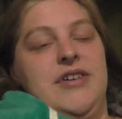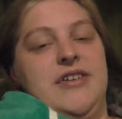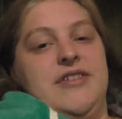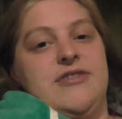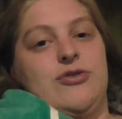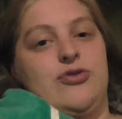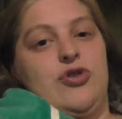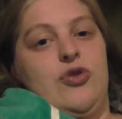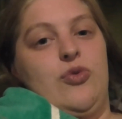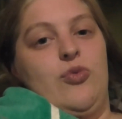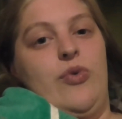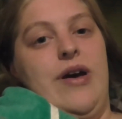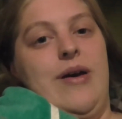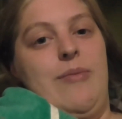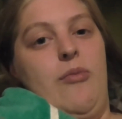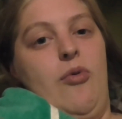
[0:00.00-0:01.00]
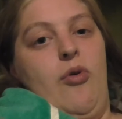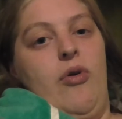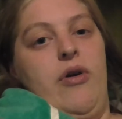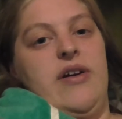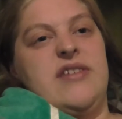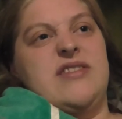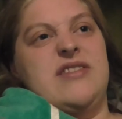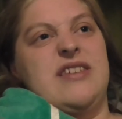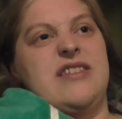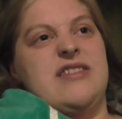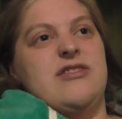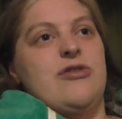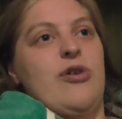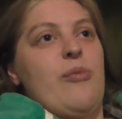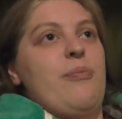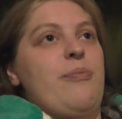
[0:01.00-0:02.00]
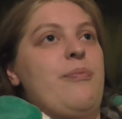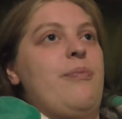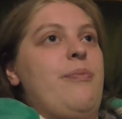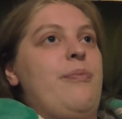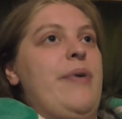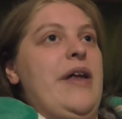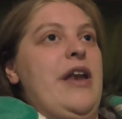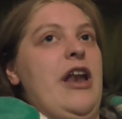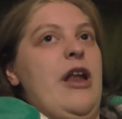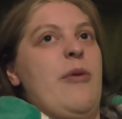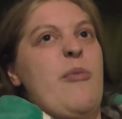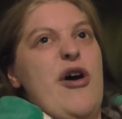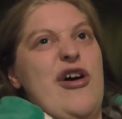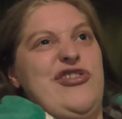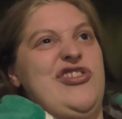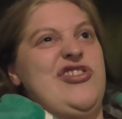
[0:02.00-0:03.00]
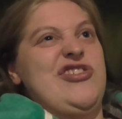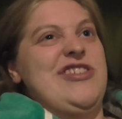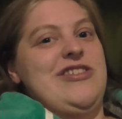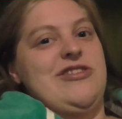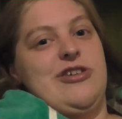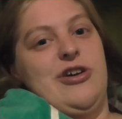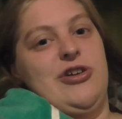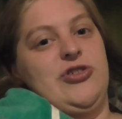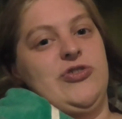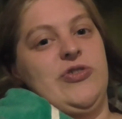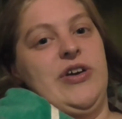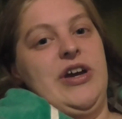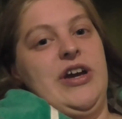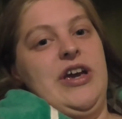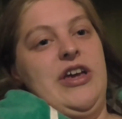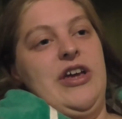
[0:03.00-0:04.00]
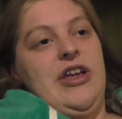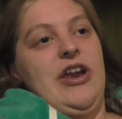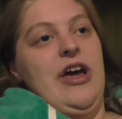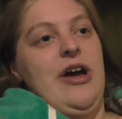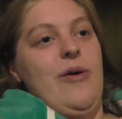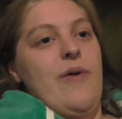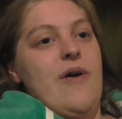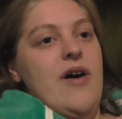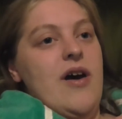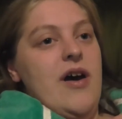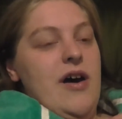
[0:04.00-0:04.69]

a sudden whim, or it's not been an emergency surgery, you know.